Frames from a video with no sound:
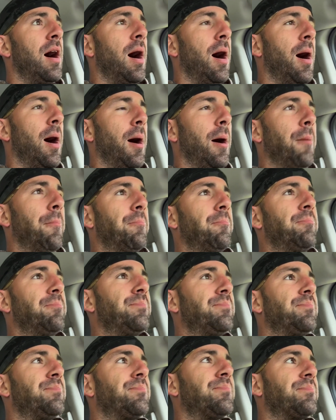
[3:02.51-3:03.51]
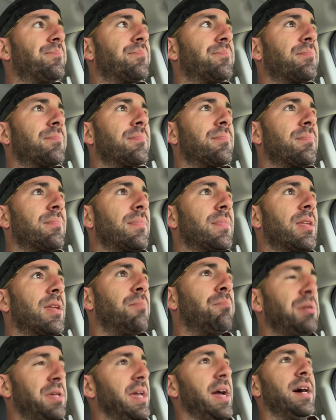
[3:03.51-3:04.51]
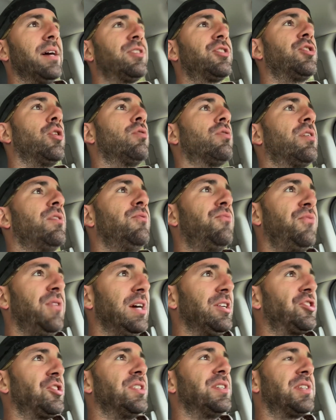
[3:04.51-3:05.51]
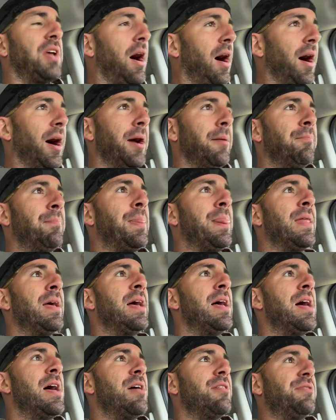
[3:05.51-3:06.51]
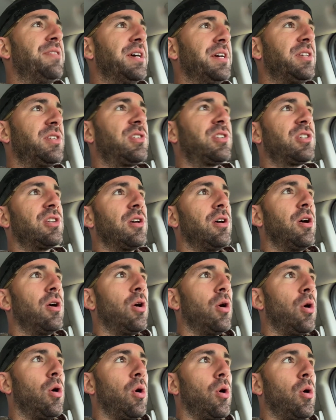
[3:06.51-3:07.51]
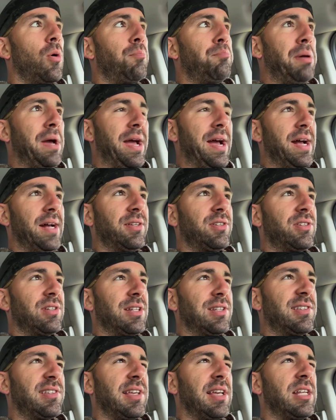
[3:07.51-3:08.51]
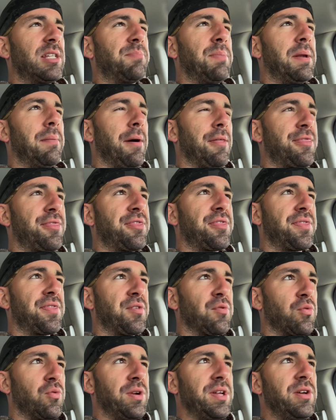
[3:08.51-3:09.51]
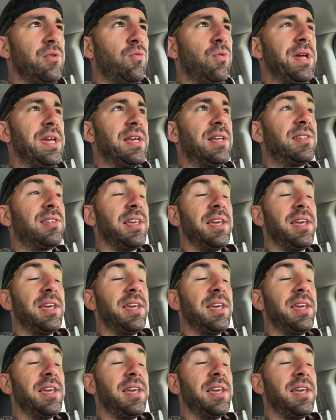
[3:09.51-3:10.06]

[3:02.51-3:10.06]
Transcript: Um, but yeah, so confession time. This past, let's say it's been about three weeks.